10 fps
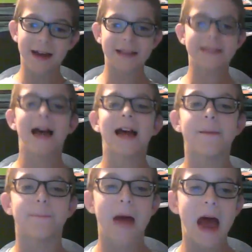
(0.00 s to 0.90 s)
guys, I
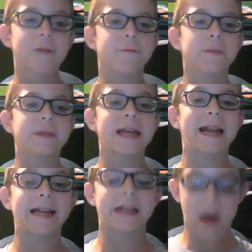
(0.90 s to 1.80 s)
am back from
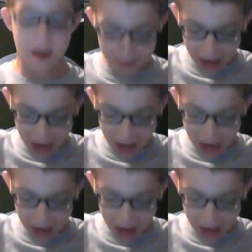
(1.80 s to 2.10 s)
setting it up.